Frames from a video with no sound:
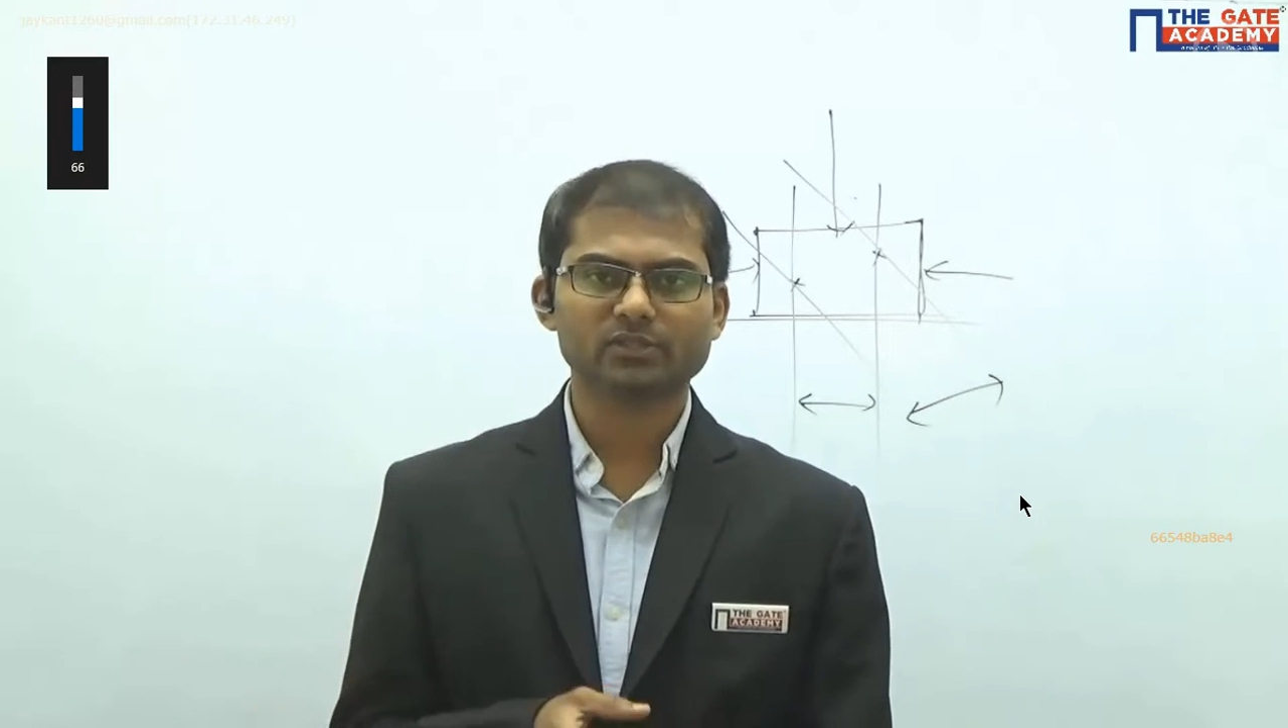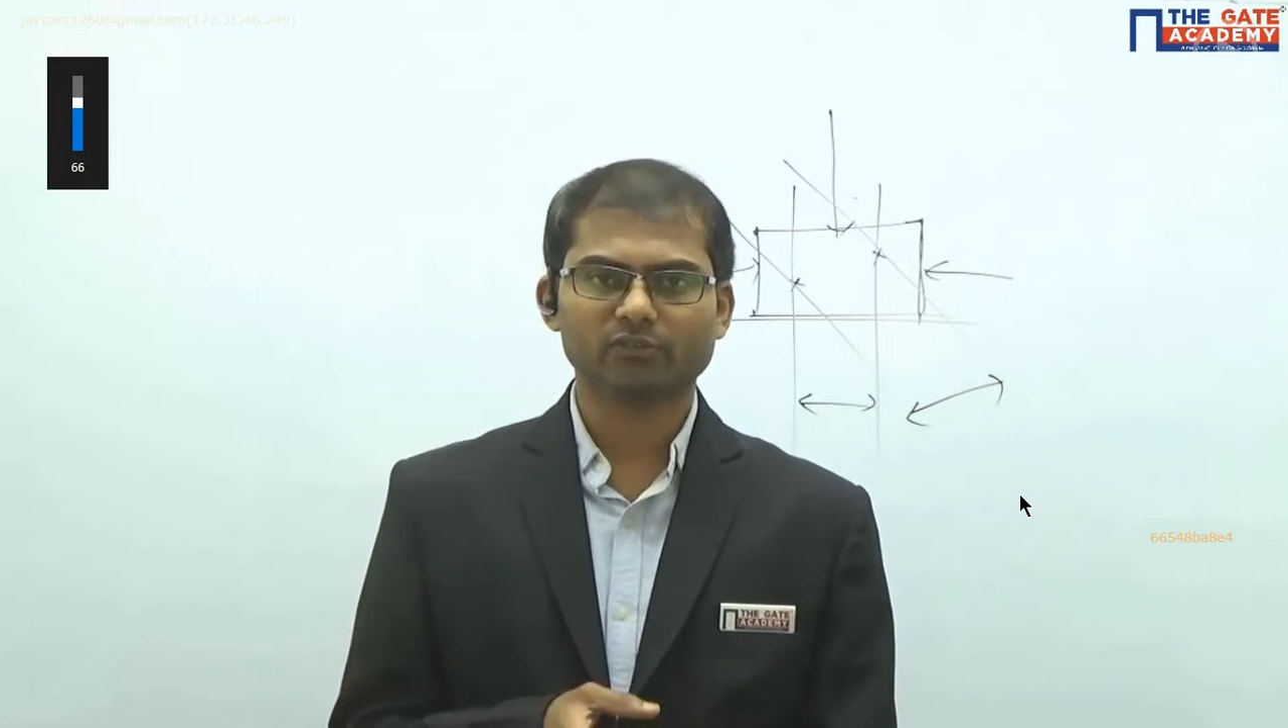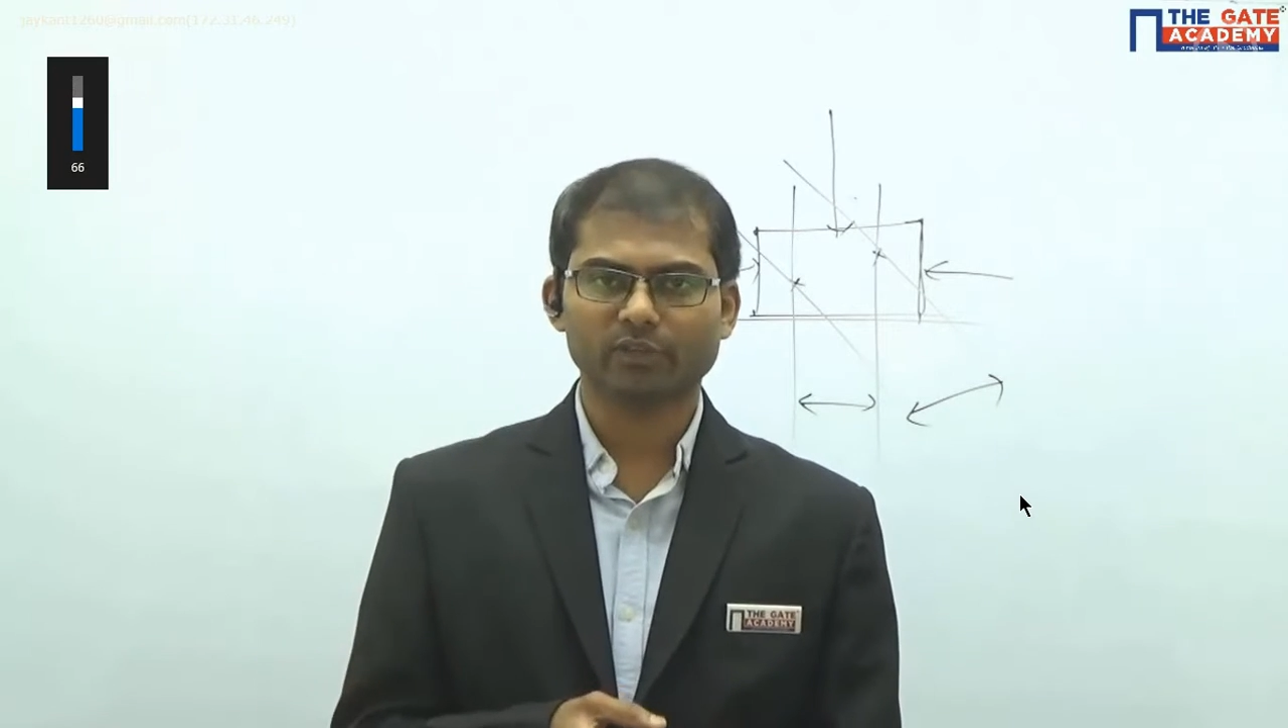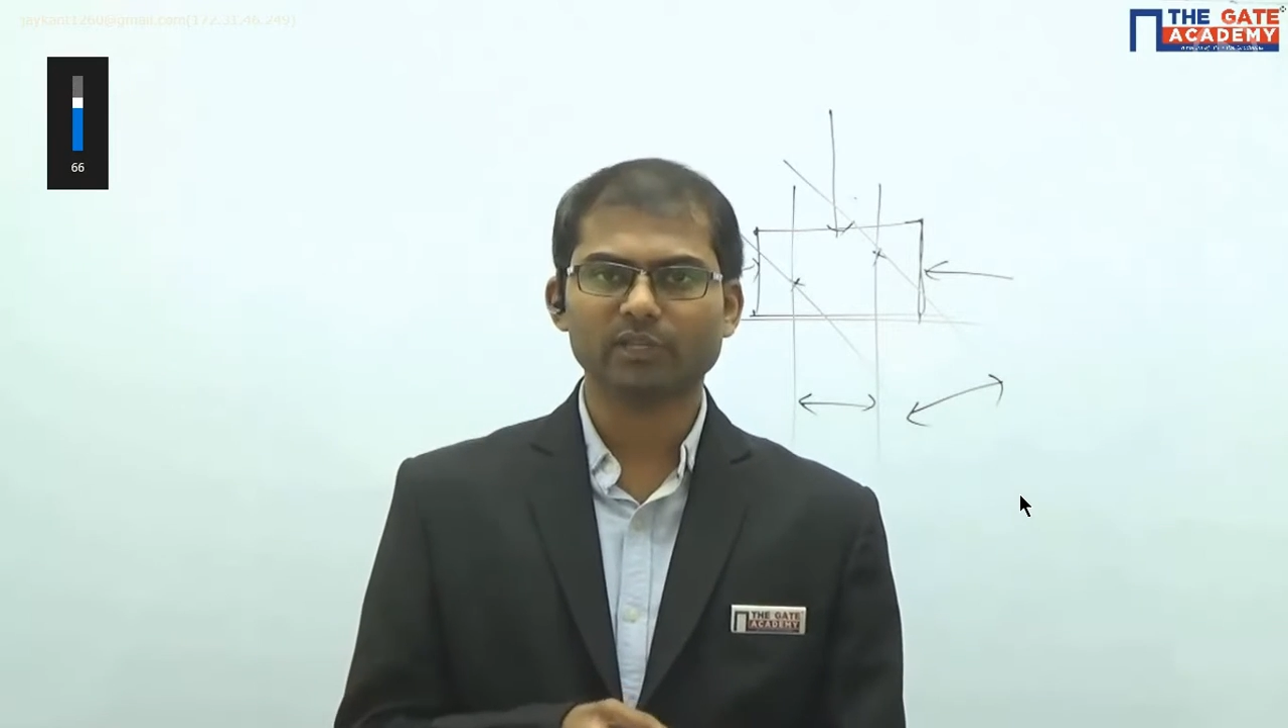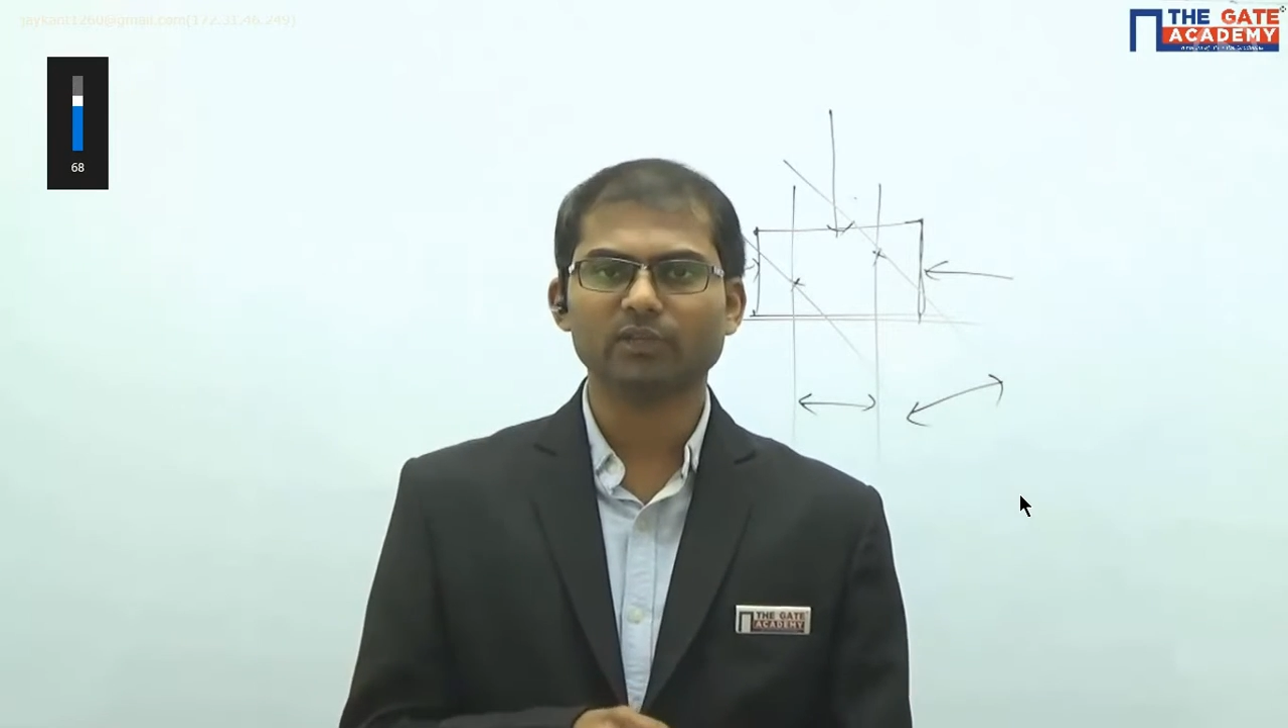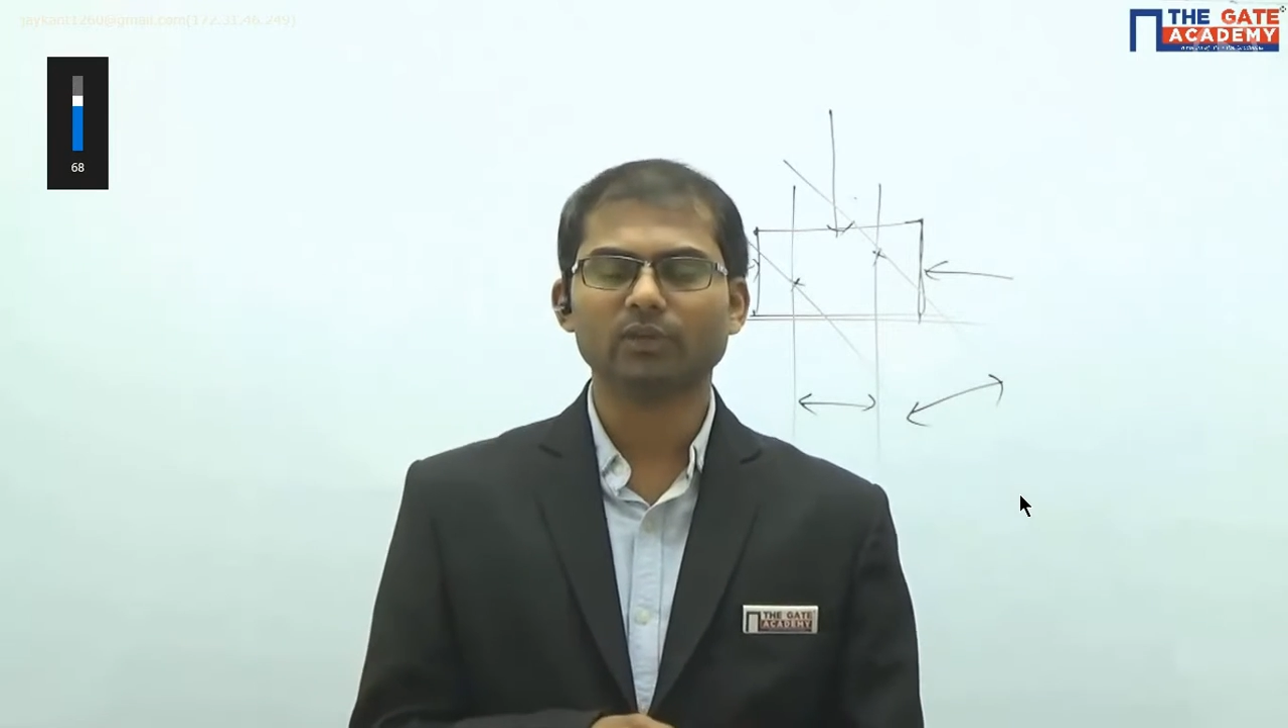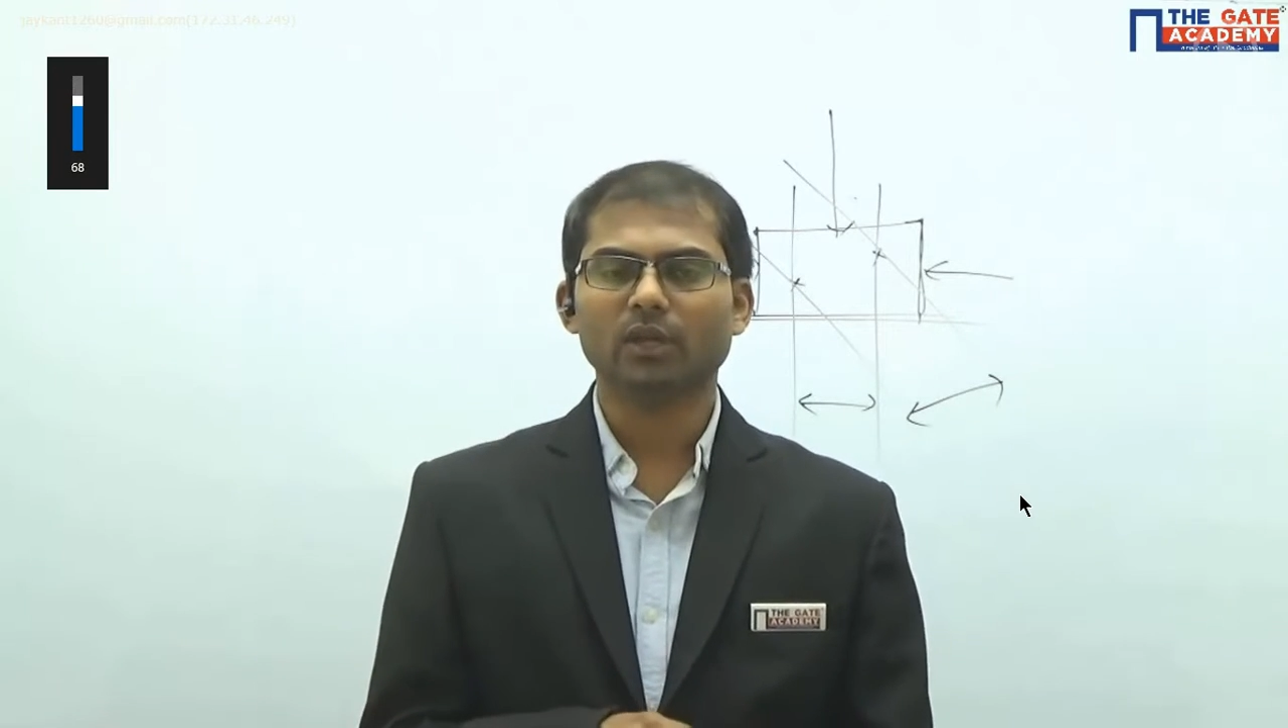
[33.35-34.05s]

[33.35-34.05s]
of failure.